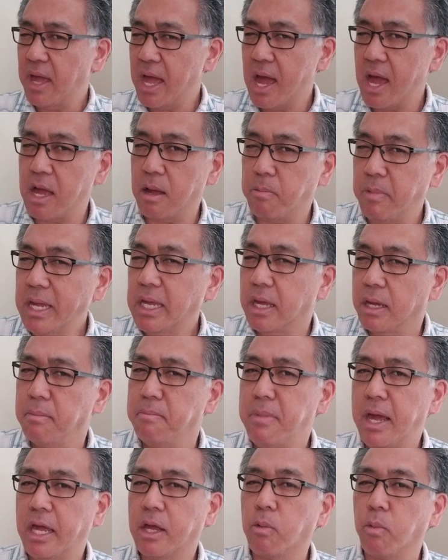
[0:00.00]
hey, we can
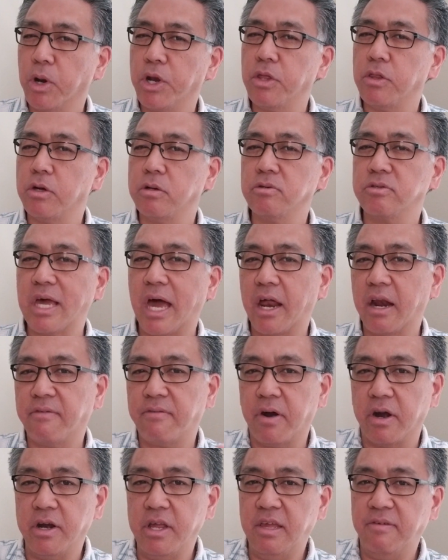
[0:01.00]
make one of those out of
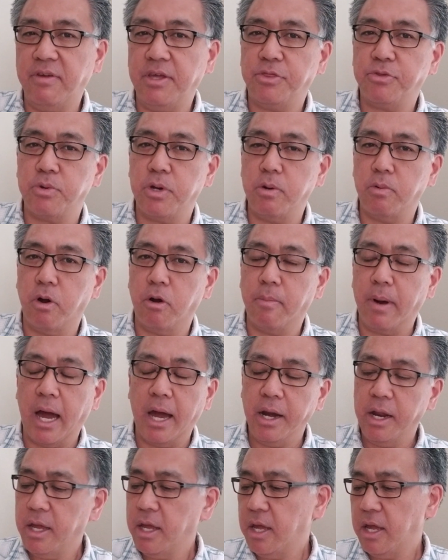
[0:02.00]
our EV3 robot.